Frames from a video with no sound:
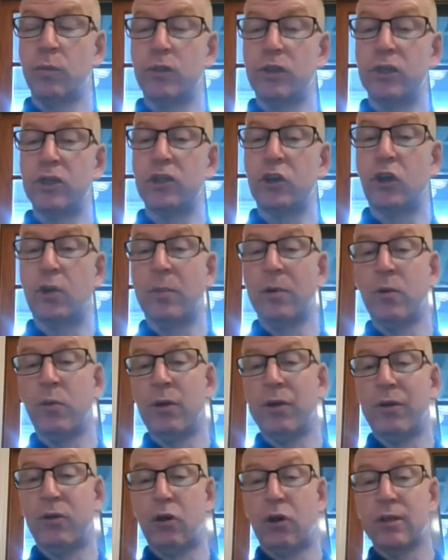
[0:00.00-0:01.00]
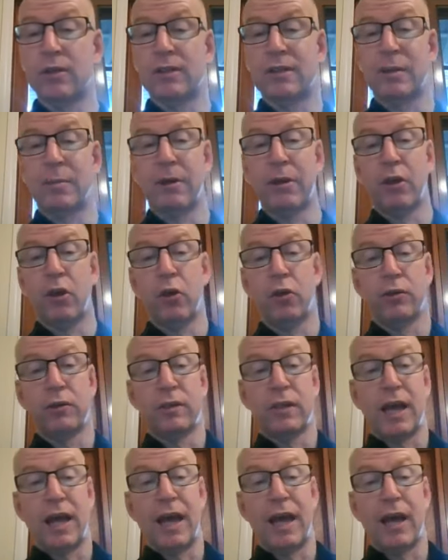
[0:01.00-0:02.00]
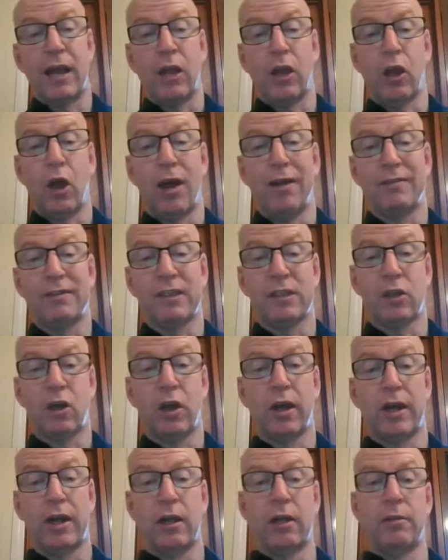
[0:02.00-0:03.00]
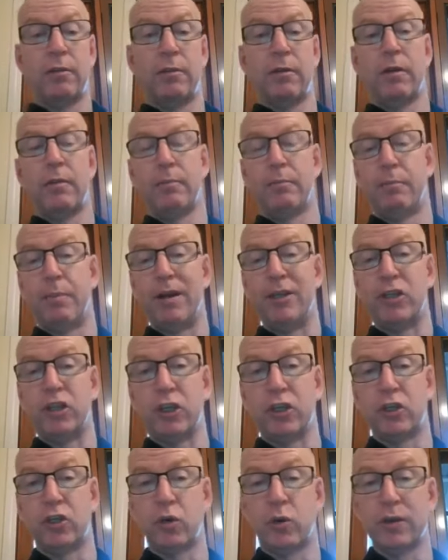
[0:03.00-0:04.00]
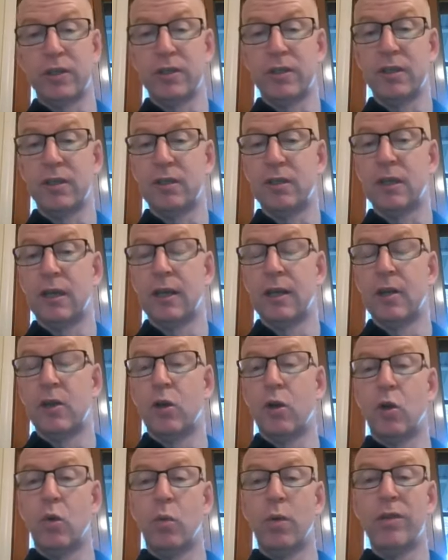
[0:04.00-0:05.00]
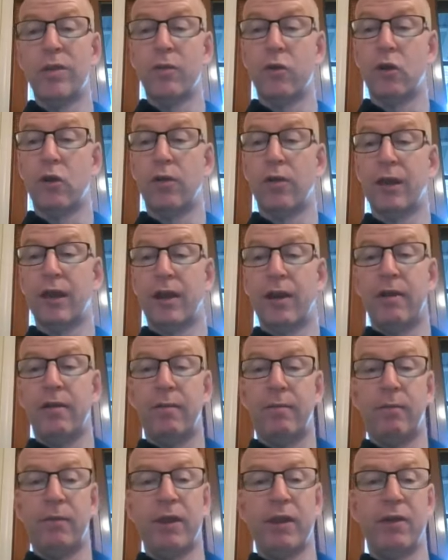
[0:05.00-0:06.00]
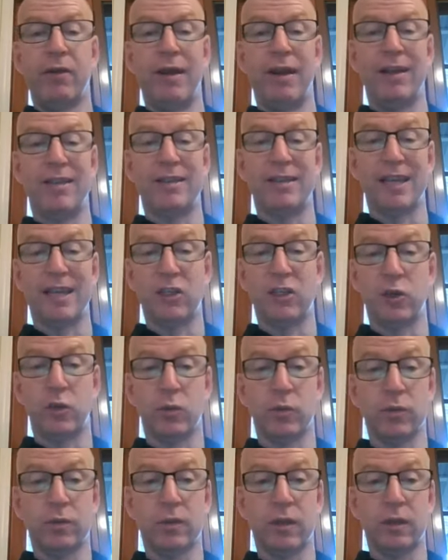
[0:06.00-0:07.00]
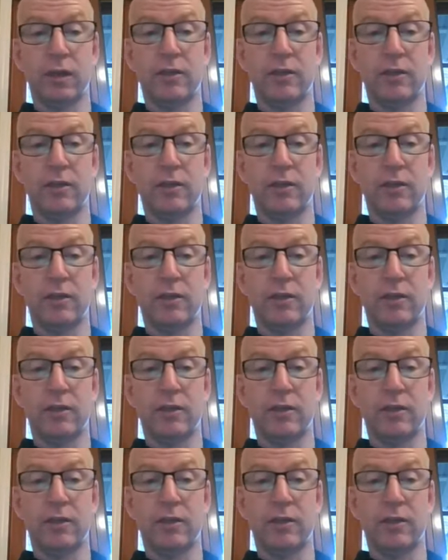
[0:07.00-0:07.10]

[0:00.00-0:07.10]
determine whether or not some of those are lifestyle budget choices or whether or not they're essentials.